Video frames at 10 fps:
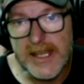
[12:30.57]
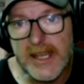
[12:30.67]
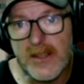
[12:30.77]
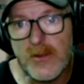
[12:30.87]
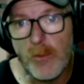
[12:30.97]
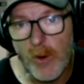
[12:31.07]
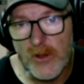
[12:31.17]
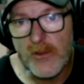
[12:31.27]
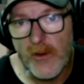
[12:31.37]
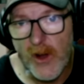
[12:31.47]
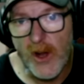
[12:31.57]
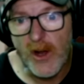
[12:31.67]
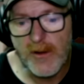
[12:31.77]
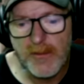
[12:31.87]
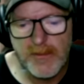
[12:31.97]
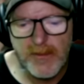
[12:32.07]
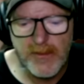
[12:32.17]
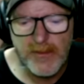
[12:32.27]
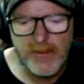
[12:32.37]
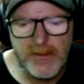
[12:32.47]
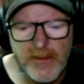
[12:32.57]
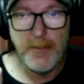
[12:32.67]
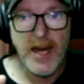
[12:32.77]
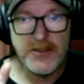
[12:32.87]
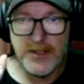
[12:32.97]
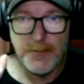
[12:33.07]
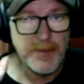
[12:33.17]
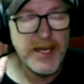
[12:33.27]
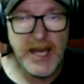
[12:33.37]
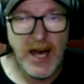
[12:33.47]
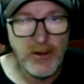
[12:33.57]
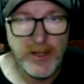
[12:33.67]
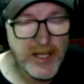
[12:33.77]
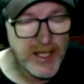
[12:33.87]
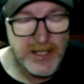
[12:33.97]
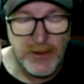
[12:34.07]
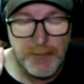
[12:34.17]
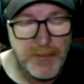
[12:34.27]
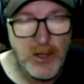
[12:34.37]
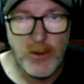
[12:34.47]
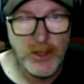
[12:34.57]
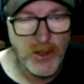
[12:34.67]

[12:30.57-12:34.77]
And it gets worse for her. Now imagine being out in the